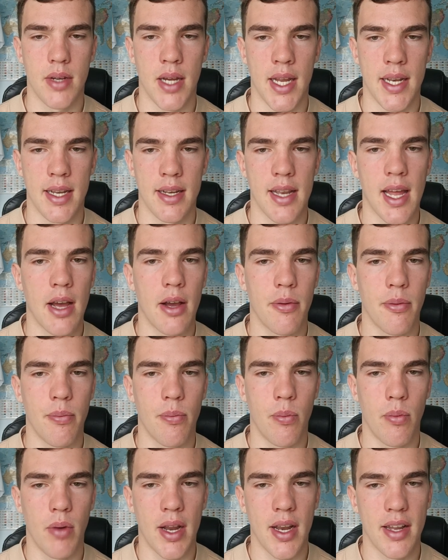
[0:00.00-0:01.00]
And in that,
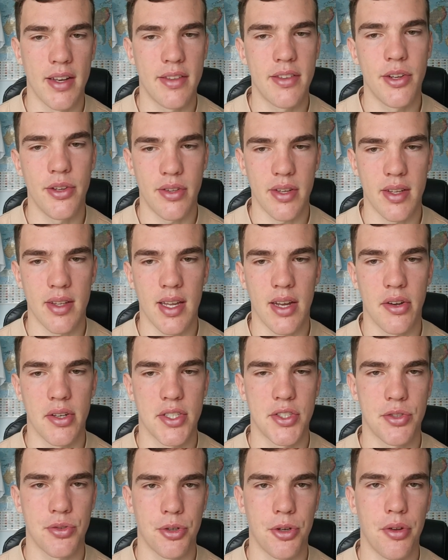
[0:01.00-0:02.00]
and I do think there
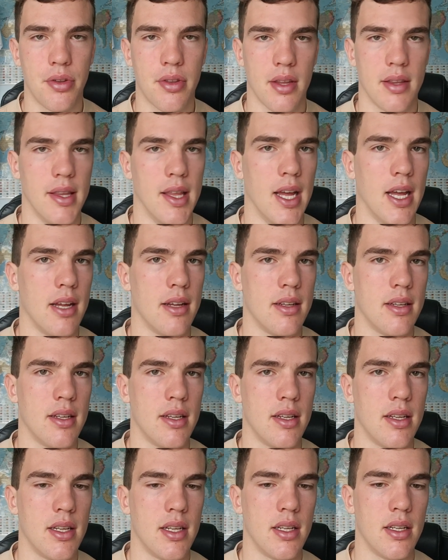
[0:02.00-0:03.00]
is truth in that.
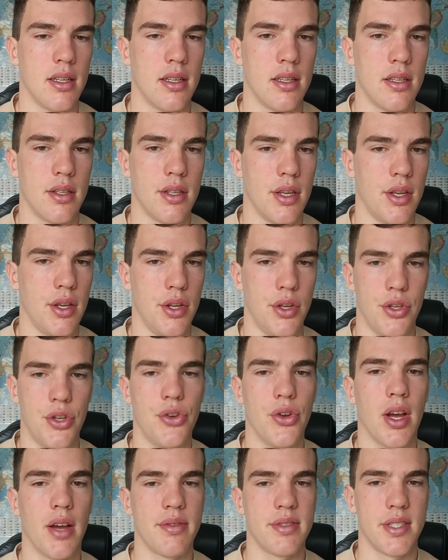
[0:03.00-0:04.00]
You
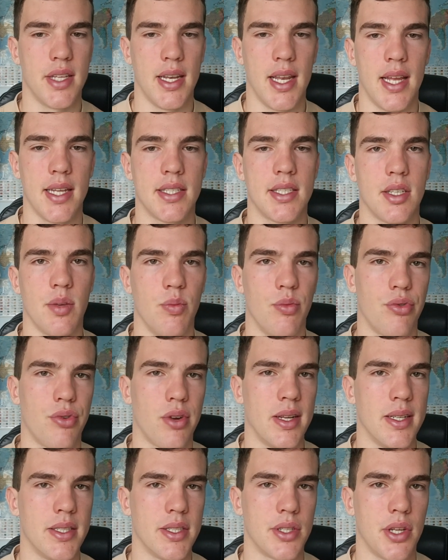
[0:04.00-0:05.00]
do have to let some
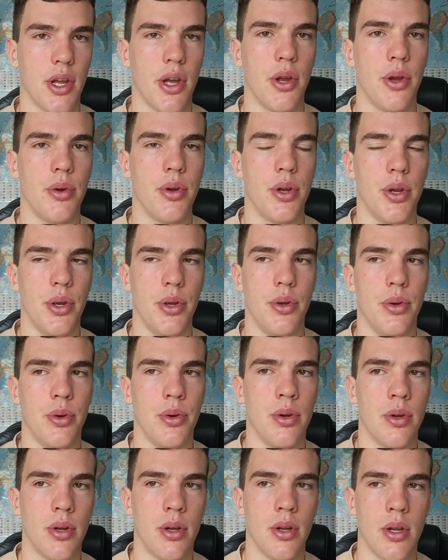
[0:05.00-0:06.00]
friends go
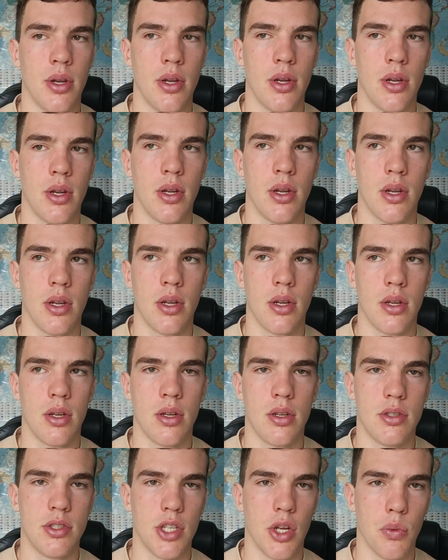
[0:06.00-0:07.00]
who
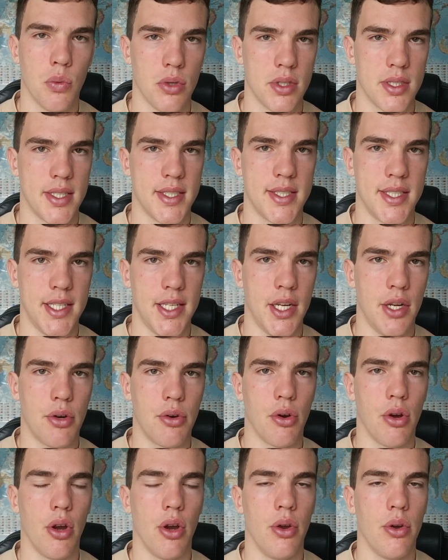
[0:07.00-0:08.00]
don't want to see you
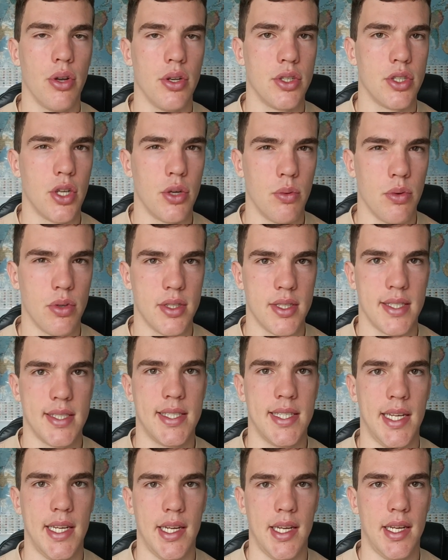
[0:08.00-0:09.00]
grow and don't want to
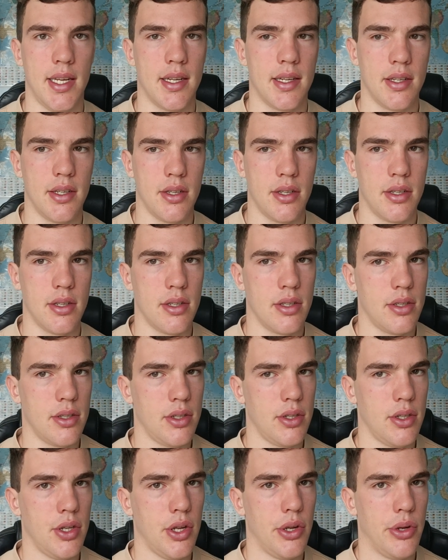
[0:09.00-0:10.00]
see
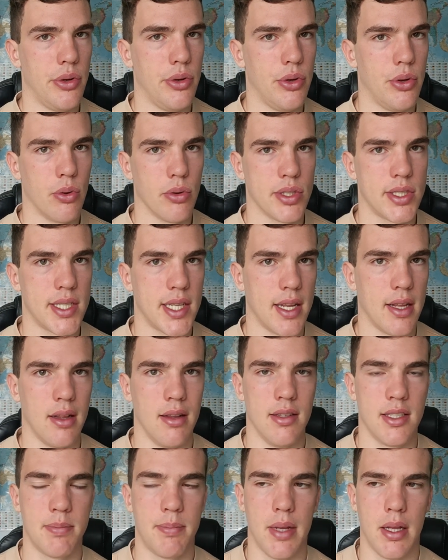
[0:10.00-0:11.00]
your
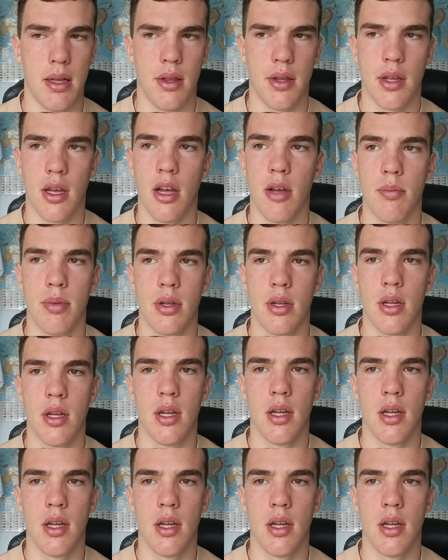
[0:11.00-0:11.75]
skills build up.